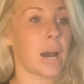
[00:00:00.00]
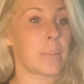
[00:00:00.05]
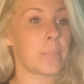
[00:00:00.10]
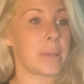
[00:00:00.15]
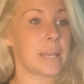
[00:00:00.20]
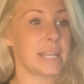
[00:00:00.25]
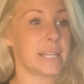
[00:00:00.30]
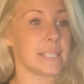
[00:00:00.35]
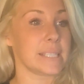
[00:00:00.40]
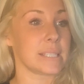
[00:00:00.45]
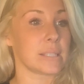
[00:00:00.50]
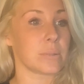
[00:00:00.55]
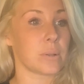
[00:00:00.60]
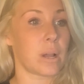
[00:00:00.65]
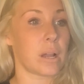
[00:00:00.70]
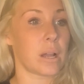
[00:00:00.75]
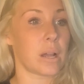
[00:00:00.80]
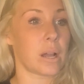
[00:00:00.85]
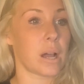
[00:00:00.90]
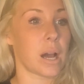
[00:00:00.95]
His
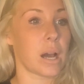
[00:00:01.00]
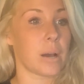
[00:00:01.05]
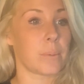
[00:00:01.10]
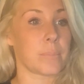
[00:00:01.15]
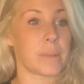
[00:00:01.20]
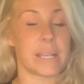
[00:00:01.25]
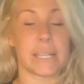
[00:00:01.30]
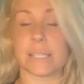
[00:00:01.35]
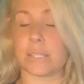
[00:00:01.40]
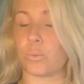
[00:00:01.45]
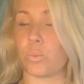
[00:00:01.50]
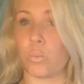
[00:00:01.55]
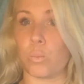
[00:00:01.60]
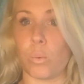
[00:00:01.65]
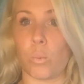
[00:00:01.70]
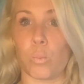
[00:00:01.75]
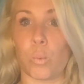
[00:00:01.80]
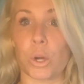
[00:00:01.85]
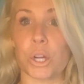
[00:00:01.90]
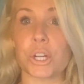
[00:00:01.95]

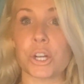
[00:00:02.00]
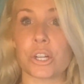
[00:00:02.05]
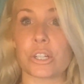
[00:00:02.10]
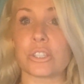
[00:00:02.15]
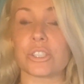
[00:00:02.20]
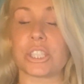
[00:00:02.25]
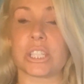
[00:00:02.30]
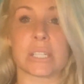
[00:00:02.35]
workers